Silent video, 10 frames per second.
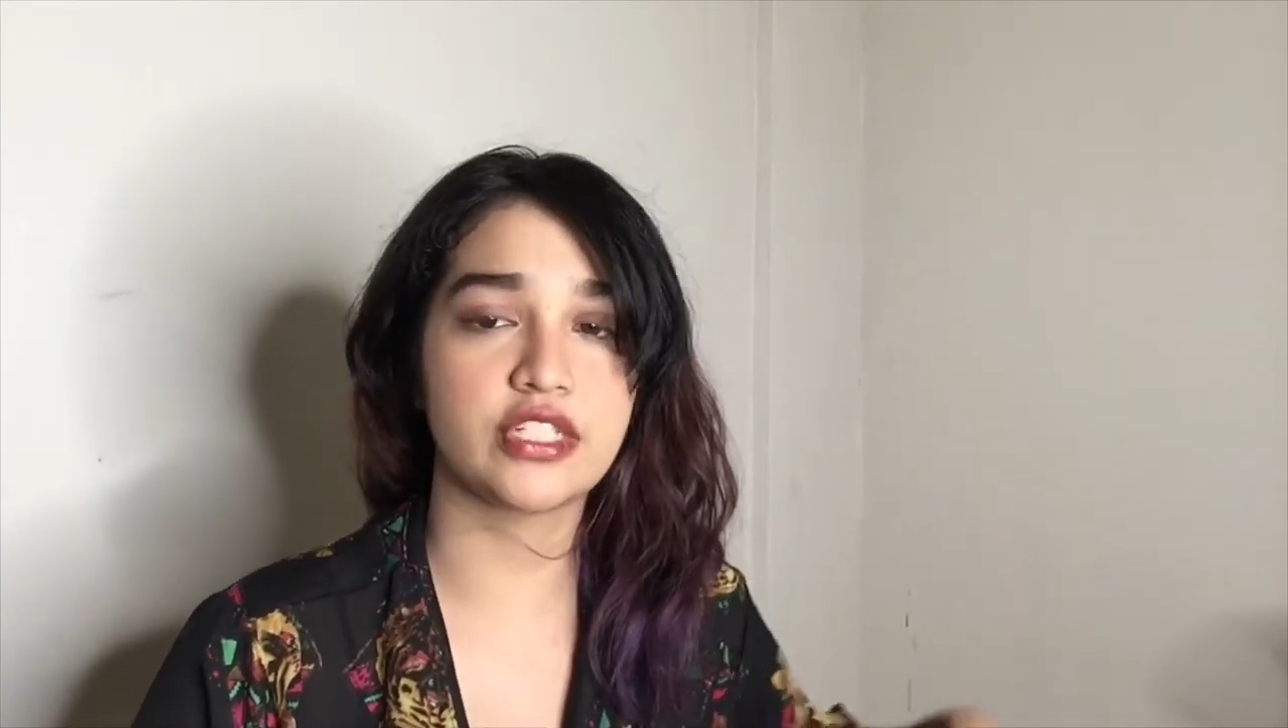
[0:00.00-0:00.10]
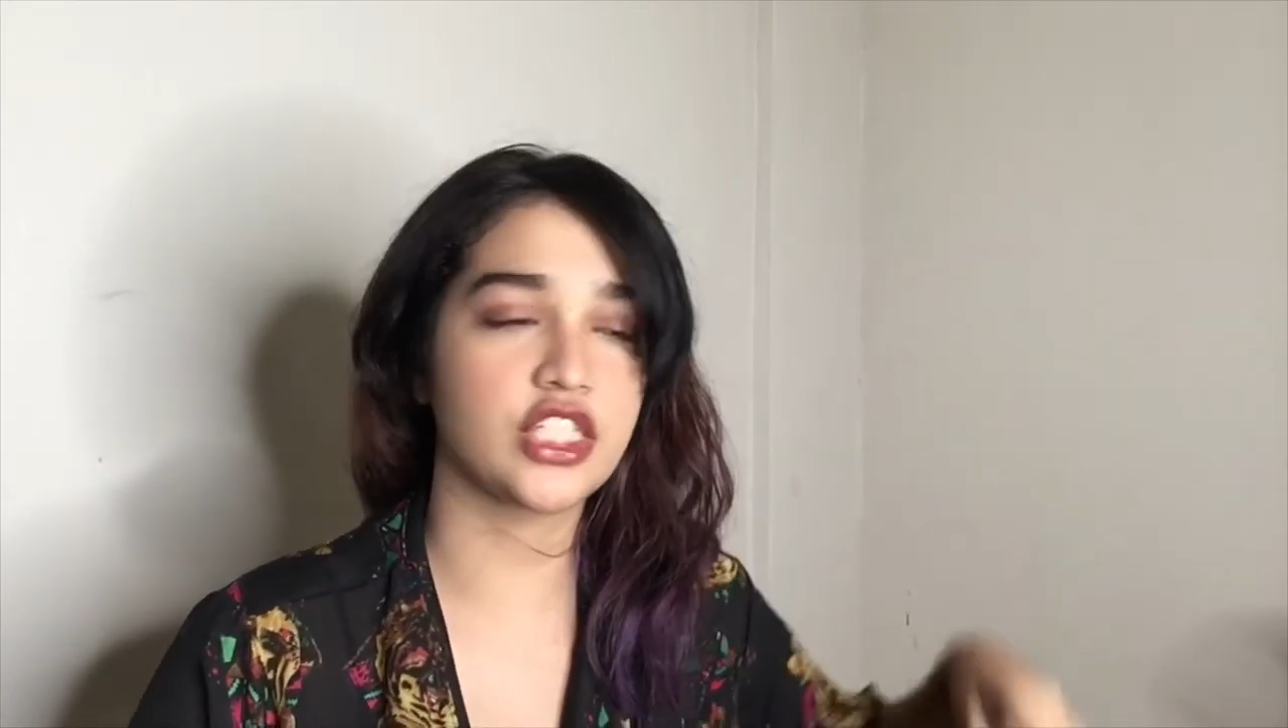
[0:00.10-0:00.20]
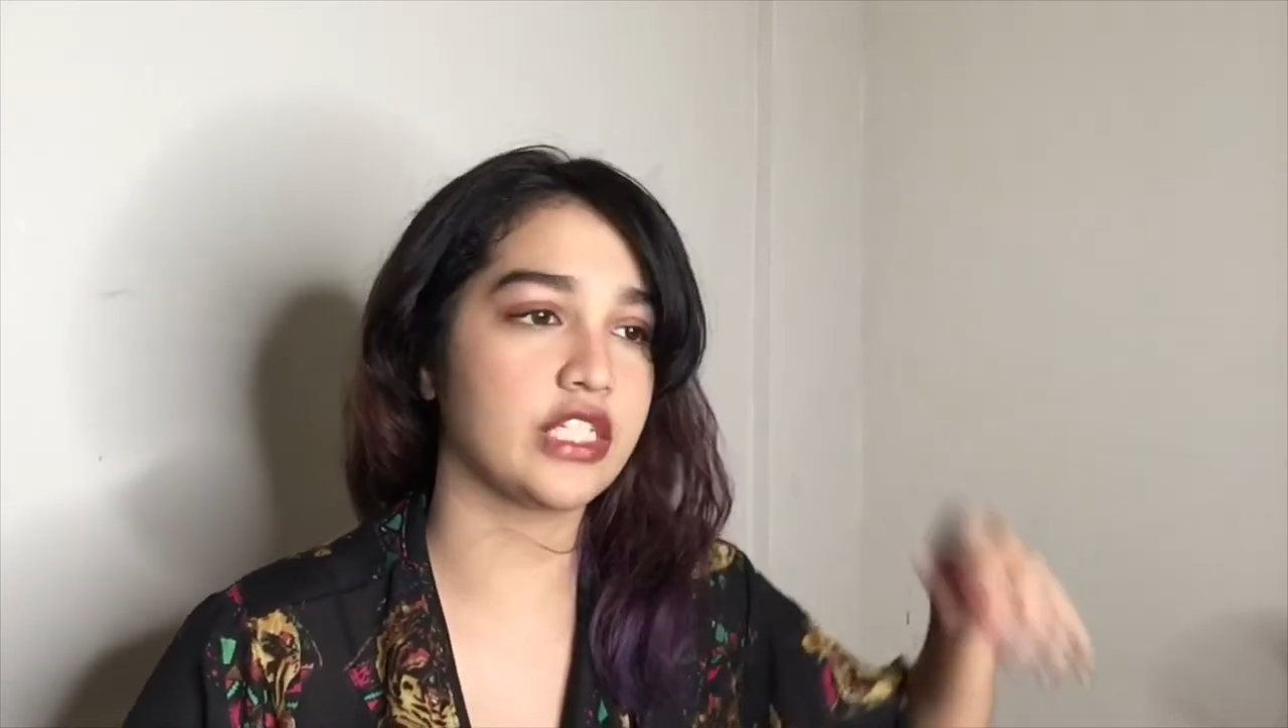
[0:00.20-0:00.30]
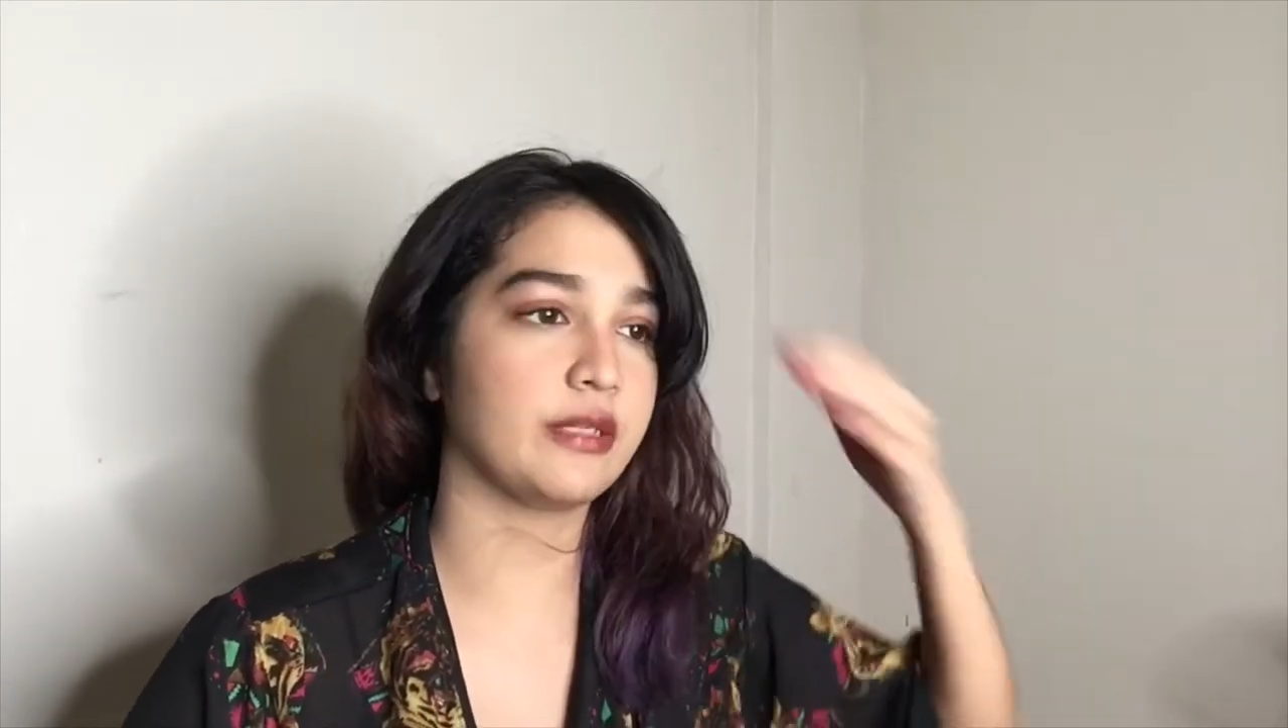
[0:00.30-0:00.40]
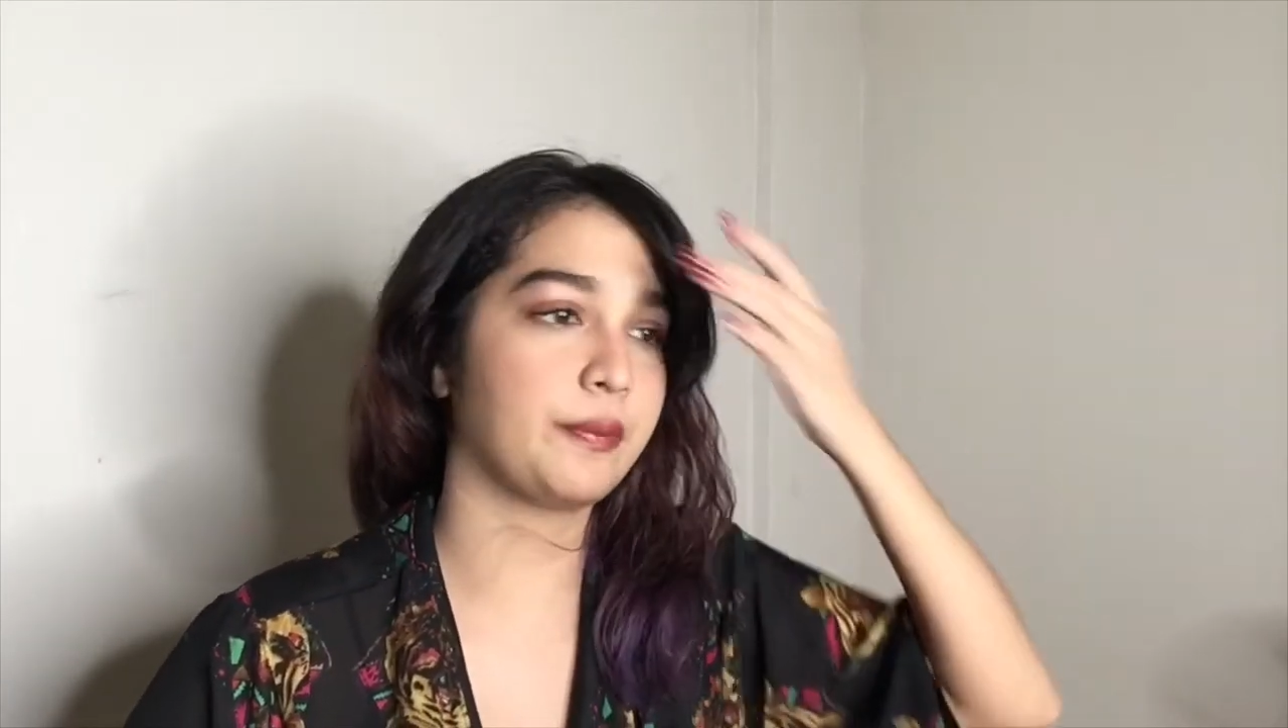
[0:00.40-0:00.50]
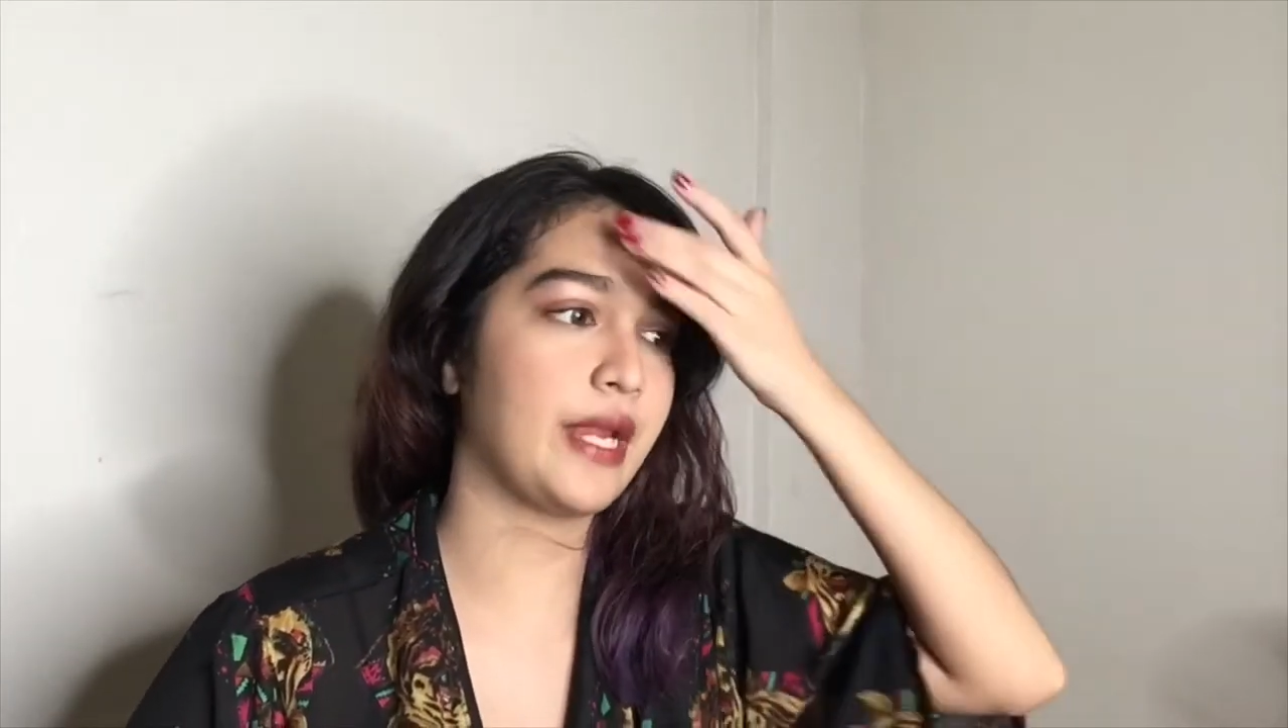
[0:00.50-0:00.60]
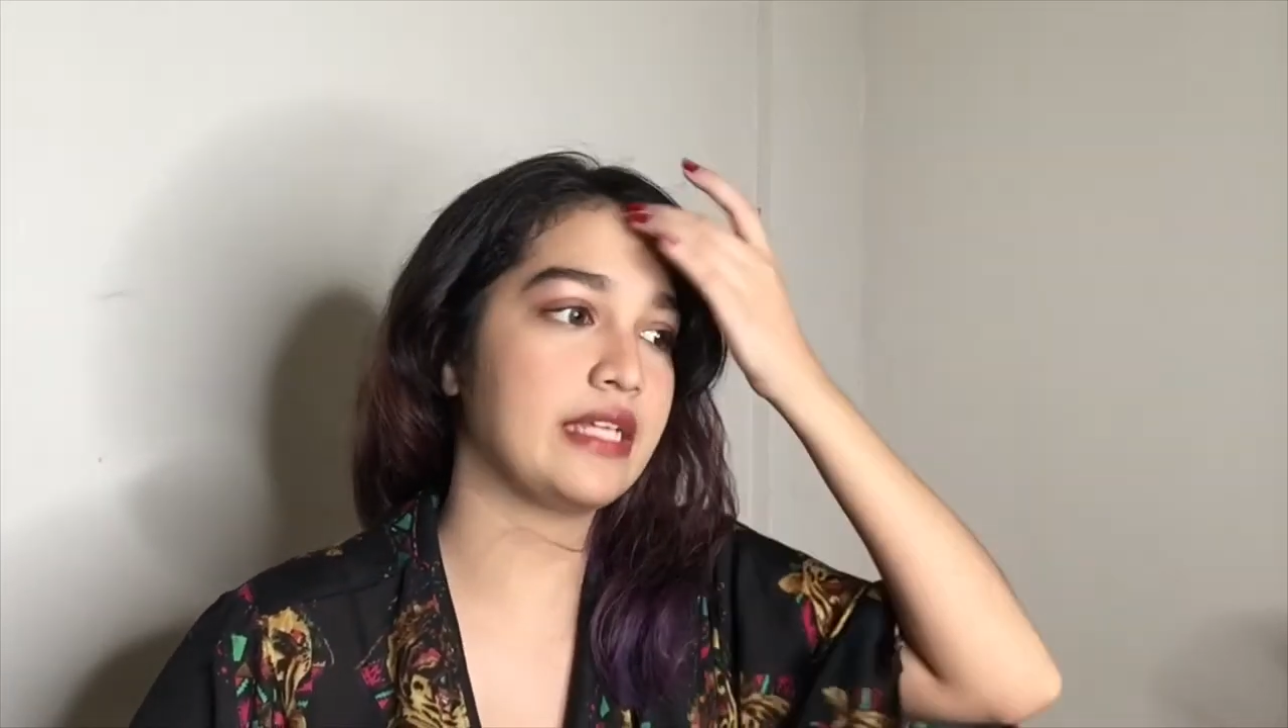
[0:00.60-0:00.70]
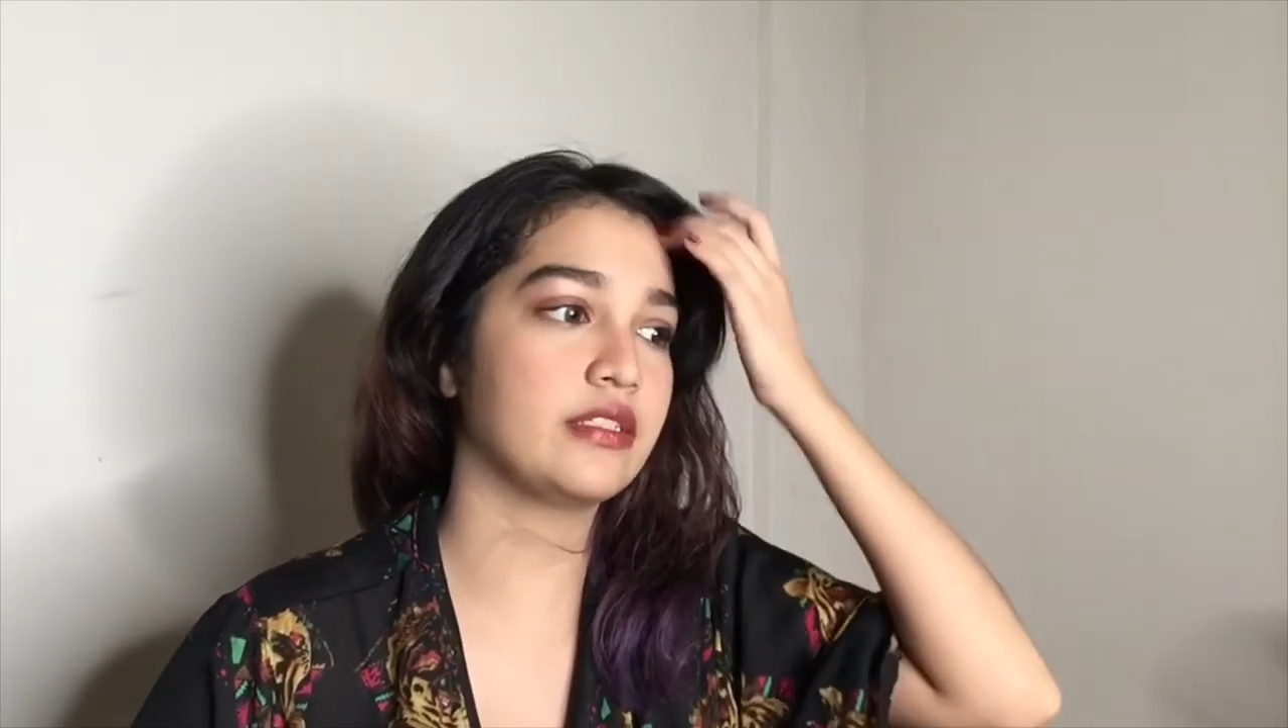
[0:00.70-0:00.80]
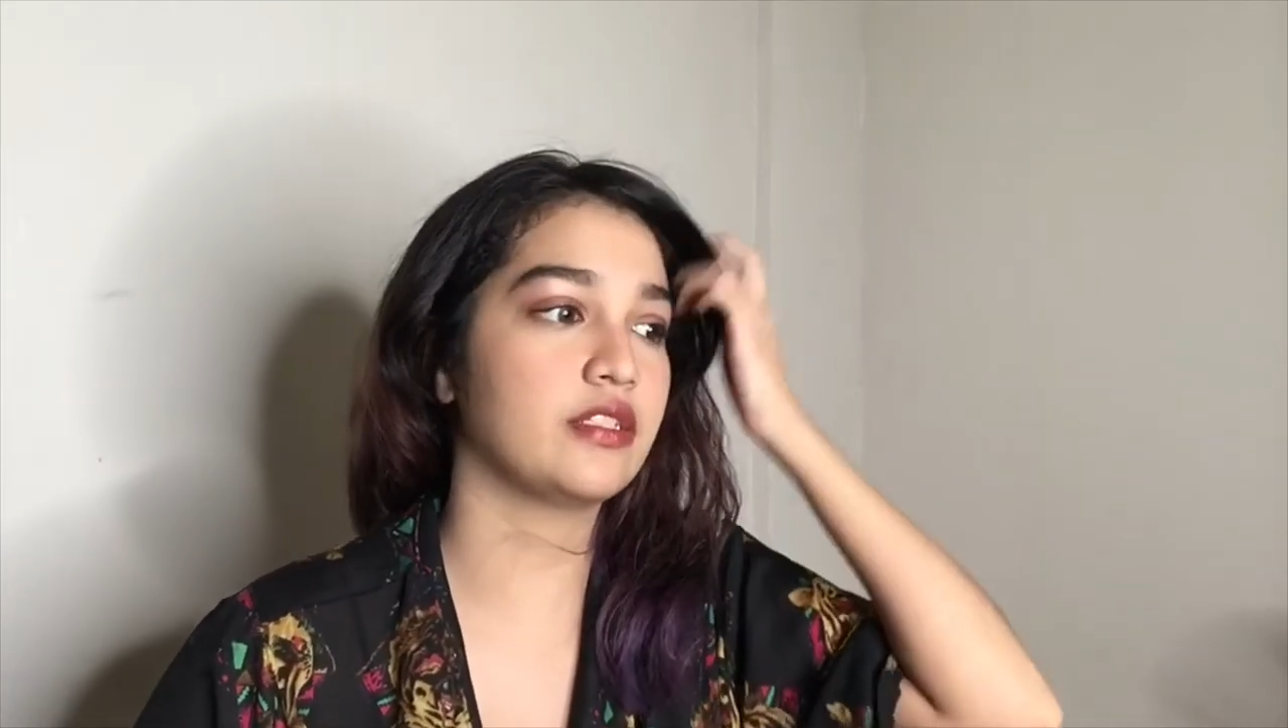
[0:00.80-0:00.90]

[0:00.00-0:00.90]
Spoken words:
original price,